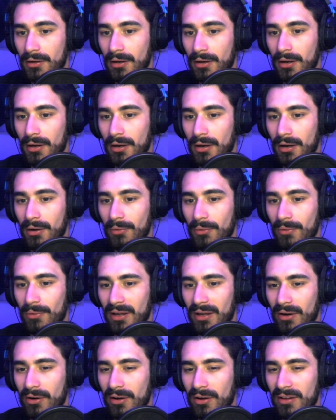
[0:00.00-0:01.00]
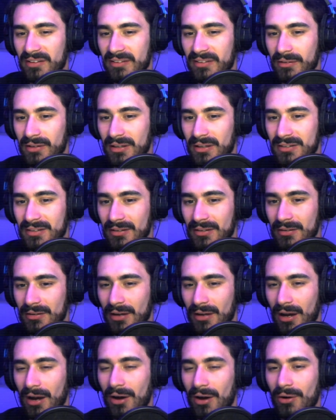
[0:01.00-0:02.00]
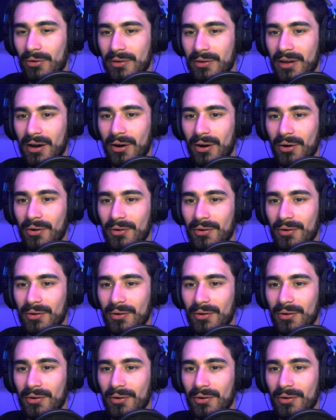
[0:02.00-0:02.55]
Oh, wait, hold on.